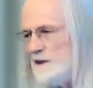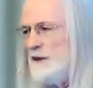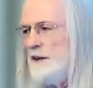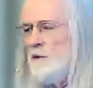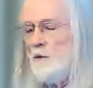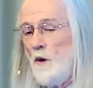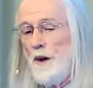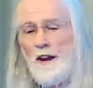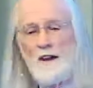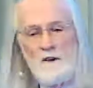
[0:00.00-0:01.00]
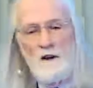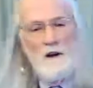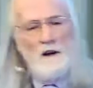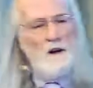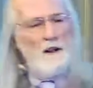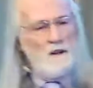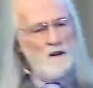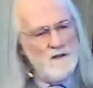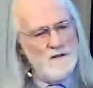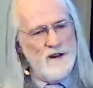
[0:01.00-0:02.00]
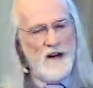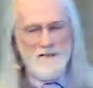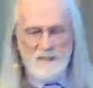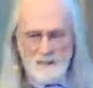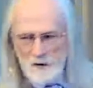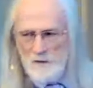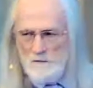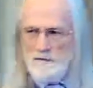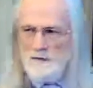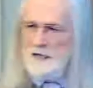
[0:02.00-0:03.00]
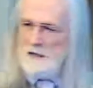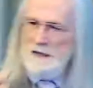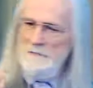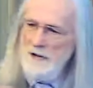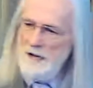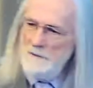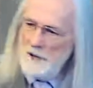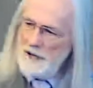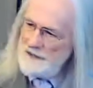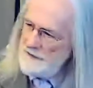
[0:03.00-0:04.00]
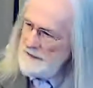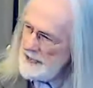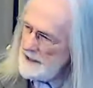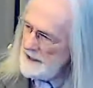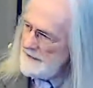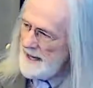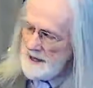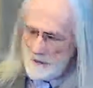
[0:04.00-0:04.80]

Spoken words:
and whatever. There's 500 megabytes of data that